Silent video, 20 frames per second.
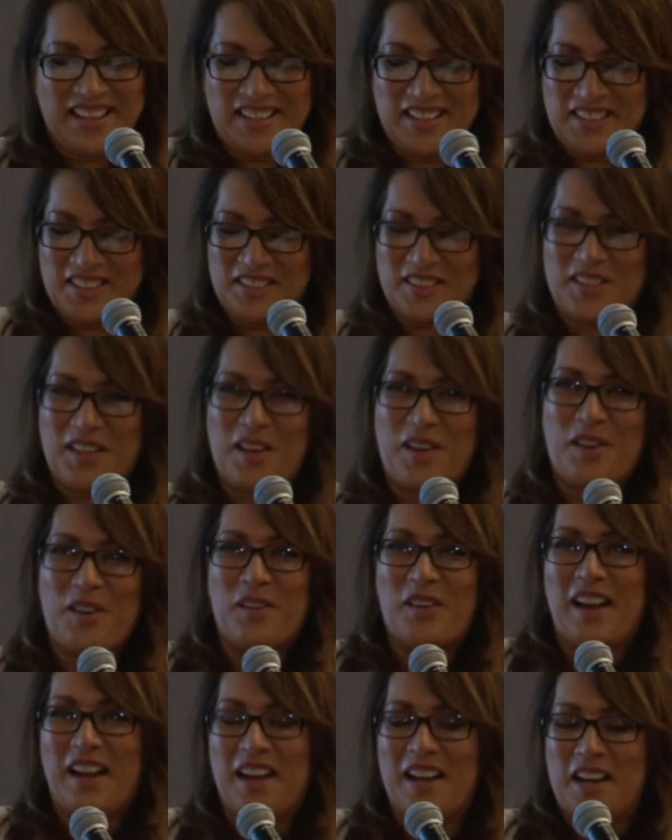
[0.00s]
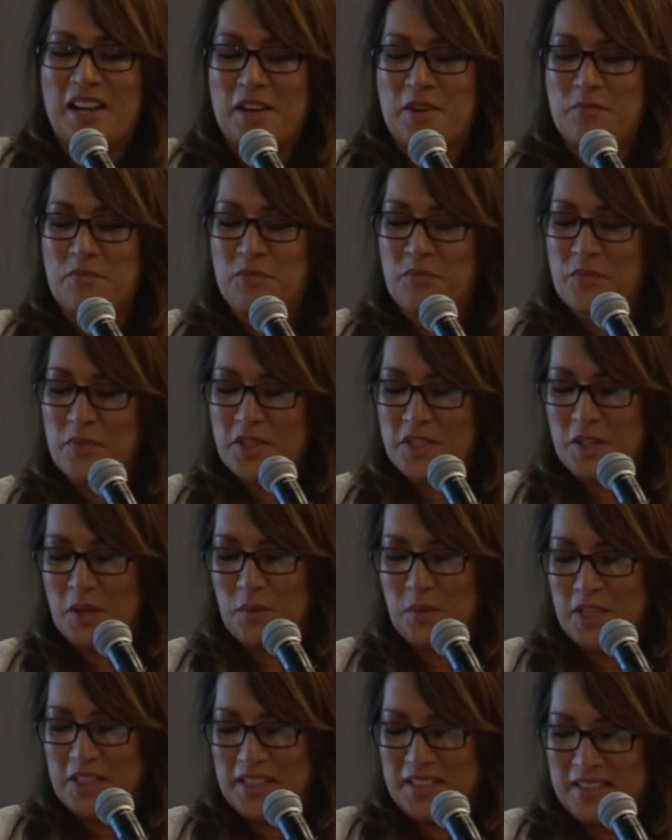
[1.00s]
So
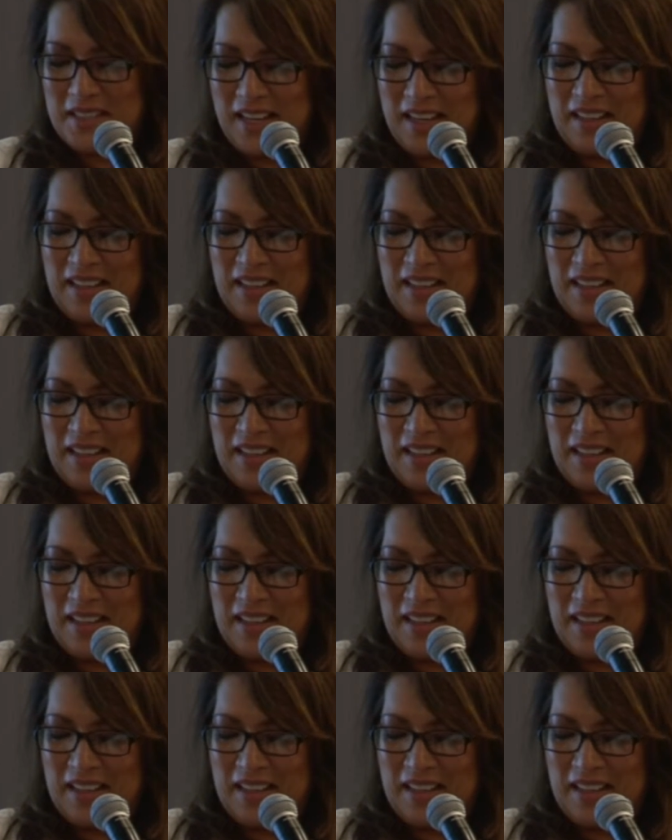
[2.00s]
what's